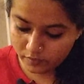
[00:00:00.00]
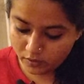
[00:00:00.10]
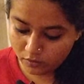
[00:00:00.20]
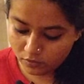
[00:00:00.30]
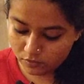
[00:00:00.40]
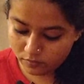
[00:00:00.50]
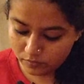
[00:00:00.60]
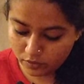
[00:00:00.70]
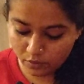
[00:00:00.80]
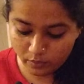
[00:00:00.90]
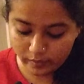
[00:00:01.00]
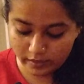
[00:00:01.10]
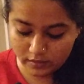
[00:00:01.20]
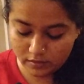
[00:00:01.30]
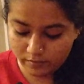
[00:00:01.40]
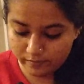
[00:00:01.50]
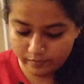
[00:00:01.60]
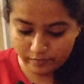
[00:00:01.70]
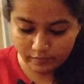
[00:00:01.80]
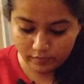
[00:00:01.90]
No, not always.
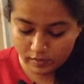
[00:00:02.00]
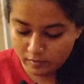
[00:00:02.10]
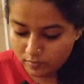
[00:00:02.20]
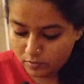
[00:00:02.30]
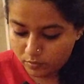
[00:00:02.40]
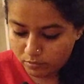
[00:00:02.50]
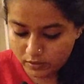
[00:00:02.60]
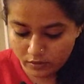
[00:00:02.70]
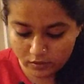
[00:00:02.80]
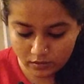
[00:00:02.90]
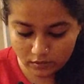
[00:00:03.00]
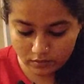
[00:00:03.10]
We're gonna